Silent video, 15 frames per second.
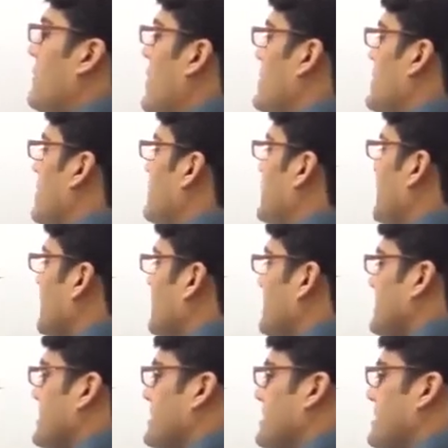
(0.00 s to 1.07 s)
what number?
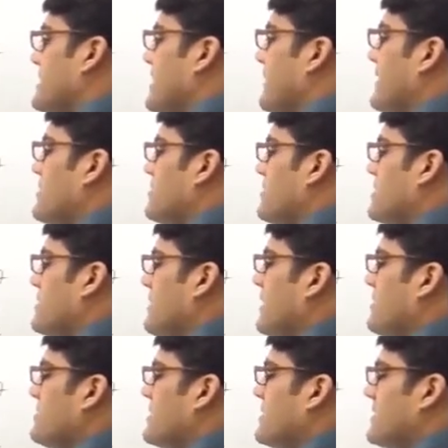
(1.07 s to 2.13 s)
67. So this will
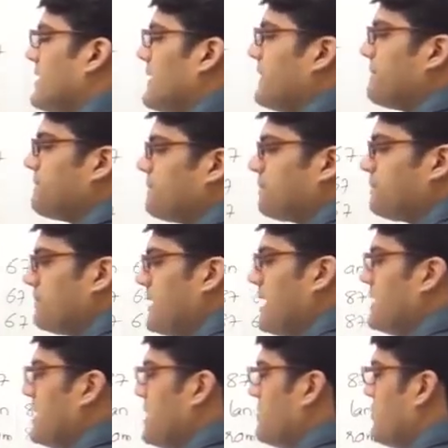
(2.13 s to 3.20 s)
become 68
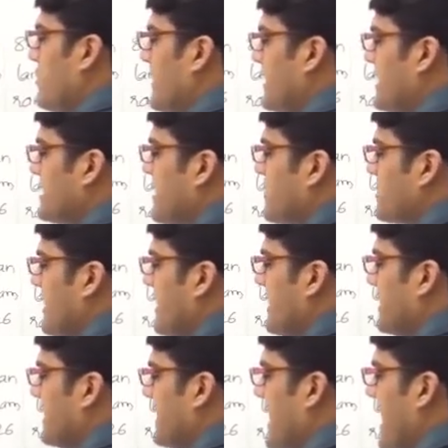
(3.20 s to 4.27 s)
then keep moving things outside,
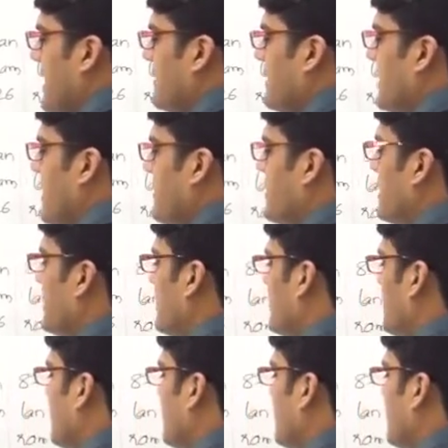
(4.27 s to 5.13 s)
right? Clan will come here,